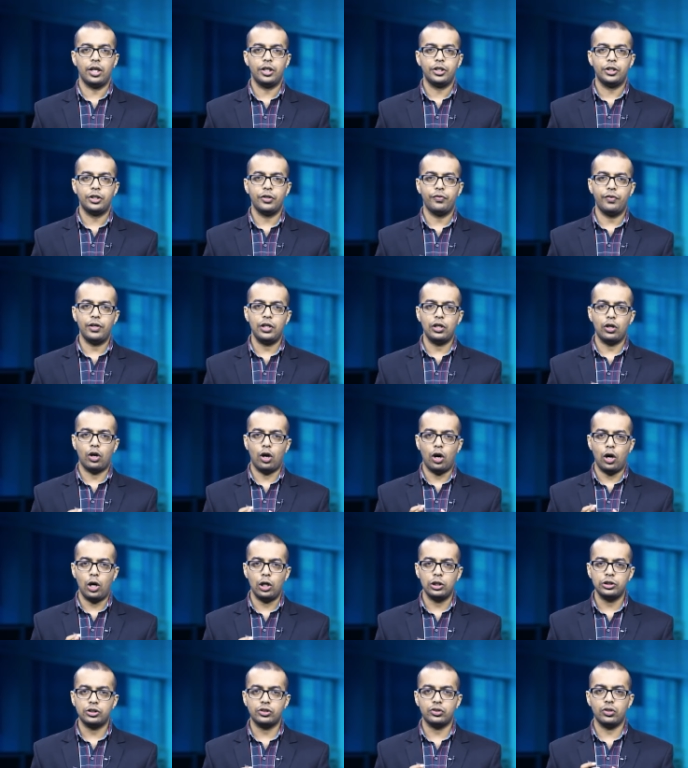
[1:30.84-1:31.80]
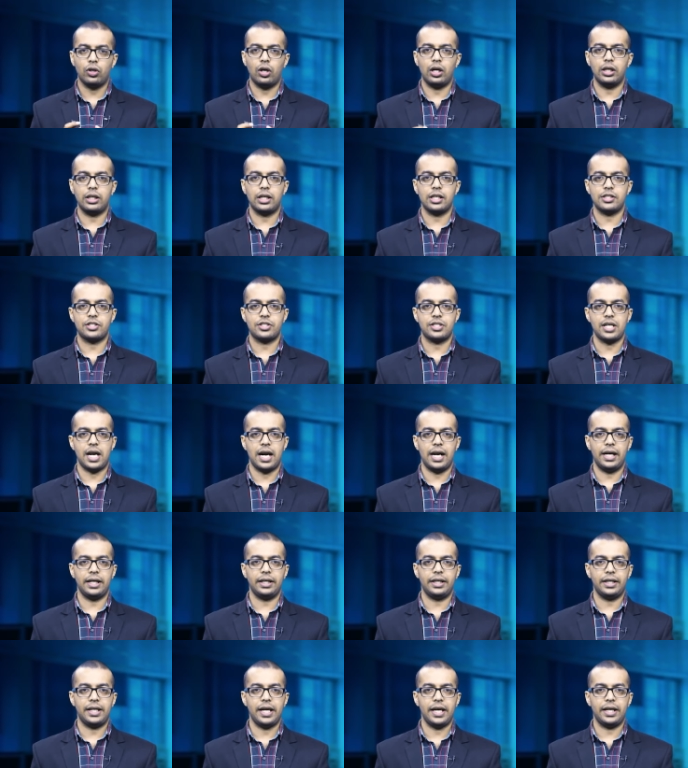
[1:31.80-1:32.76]
You will also
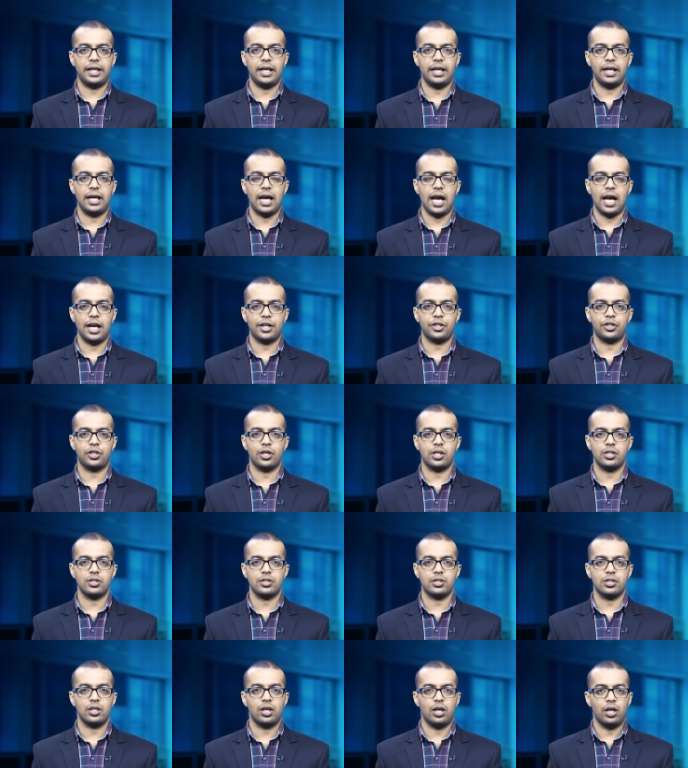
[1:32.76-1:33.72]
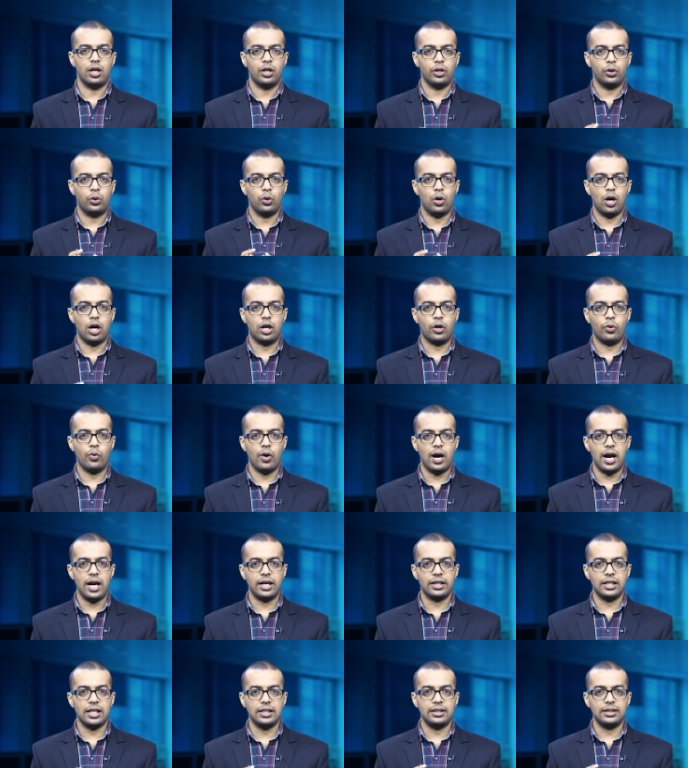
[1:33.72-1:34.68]
understand taking actions to
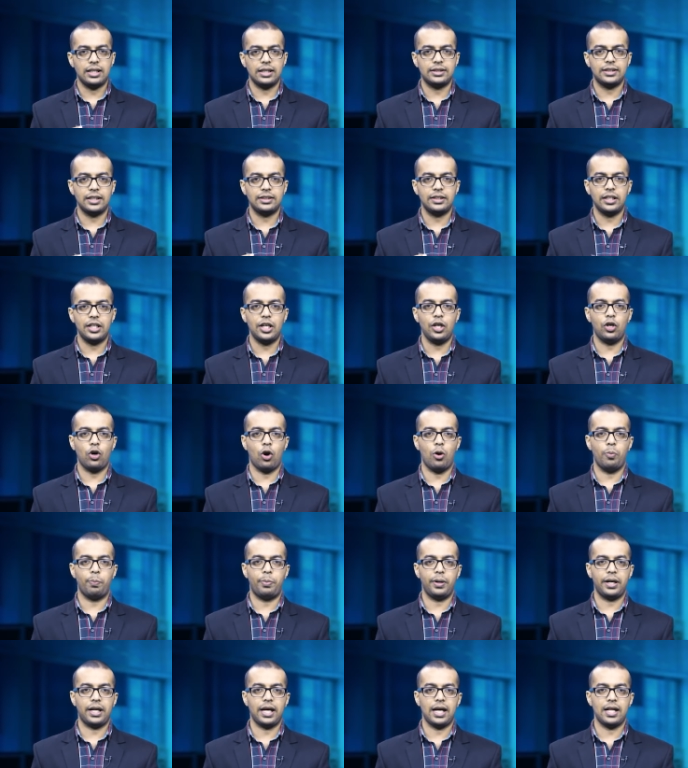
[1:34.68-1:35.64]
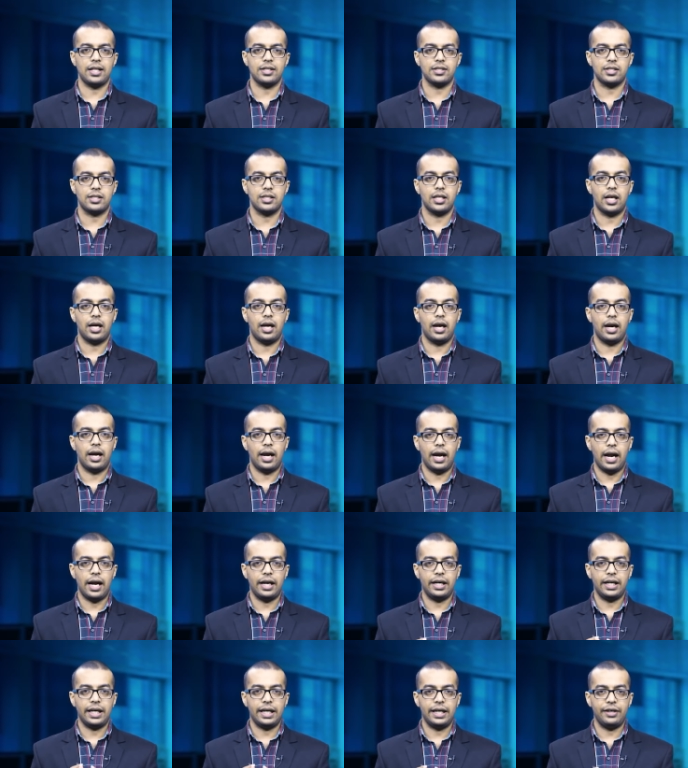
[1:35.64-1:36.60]
acquire the necessary competence
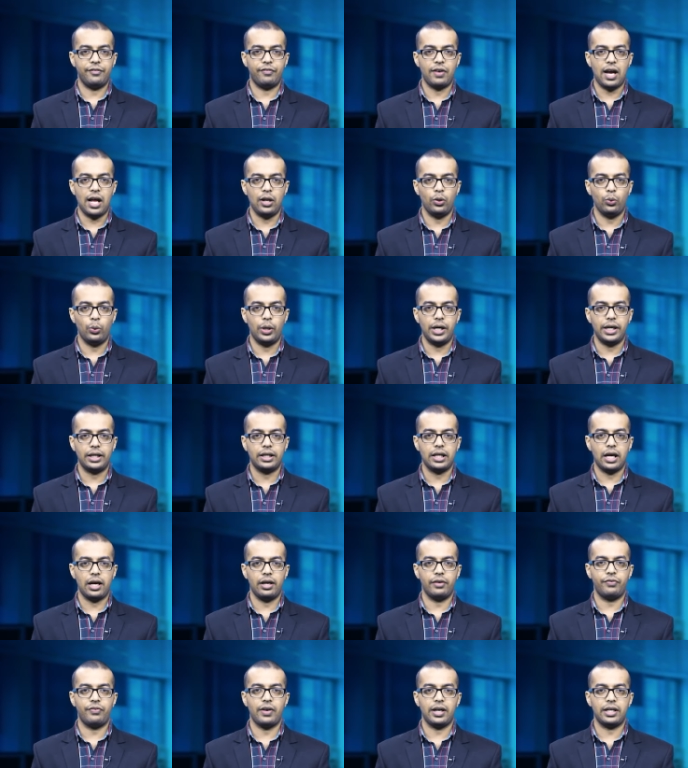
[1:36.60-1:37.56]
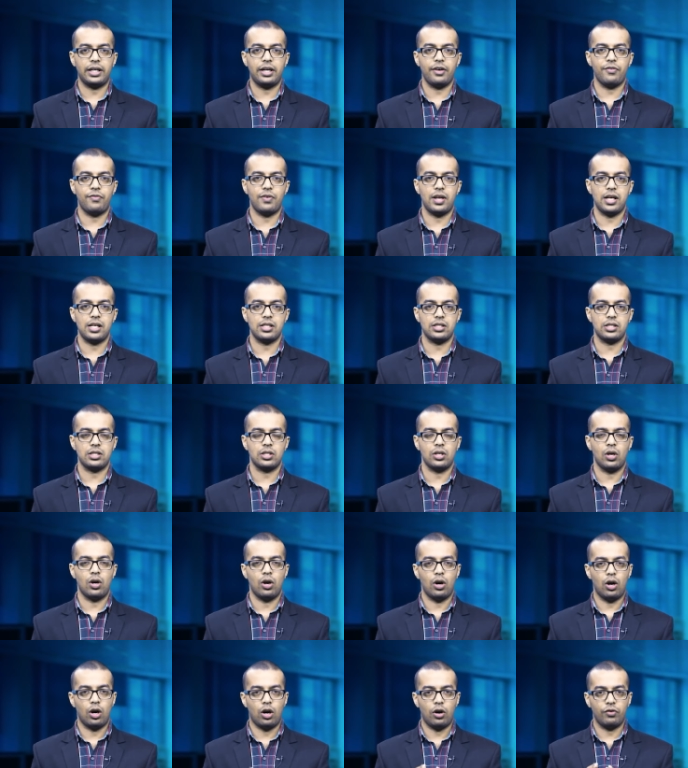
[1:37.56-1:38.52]
and evaluate the effectiveness
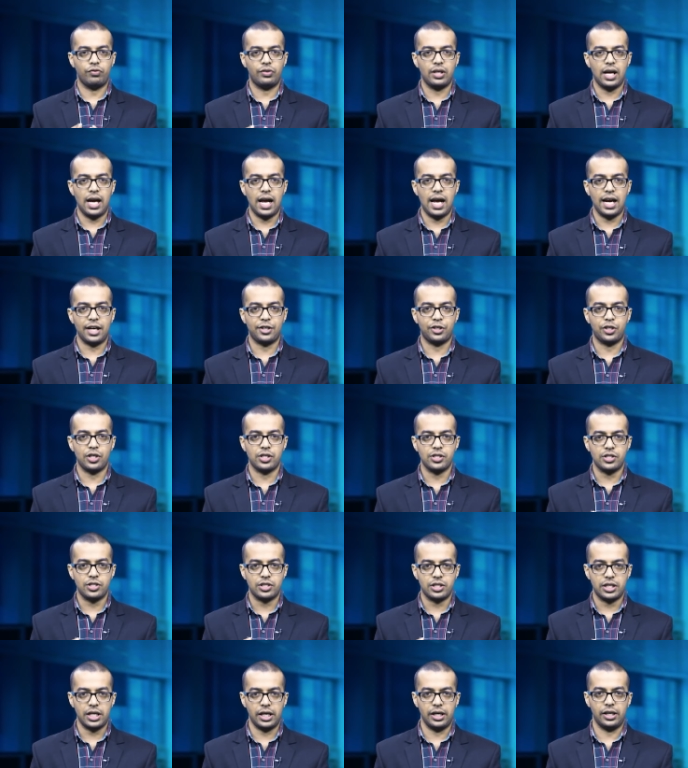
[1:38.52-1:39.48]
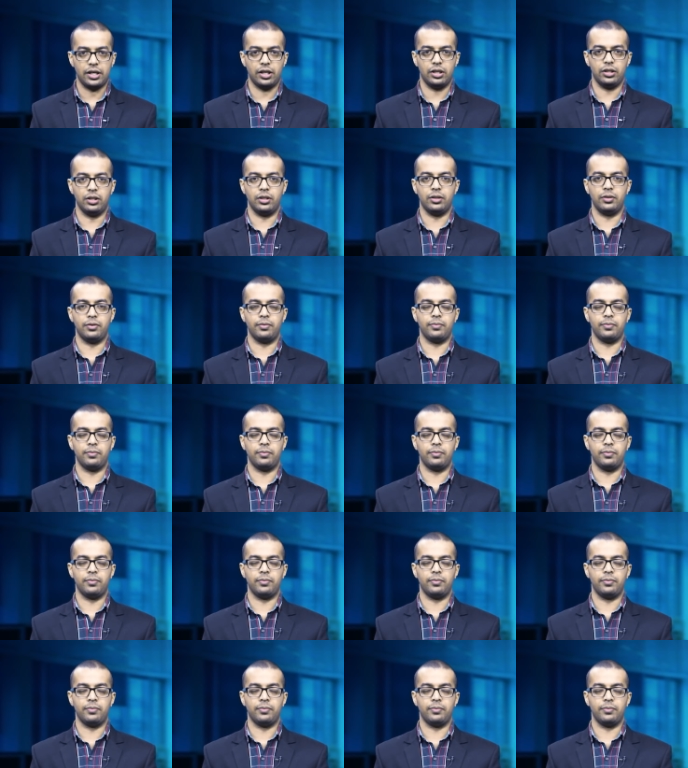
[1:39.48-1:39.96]
of the actions taken.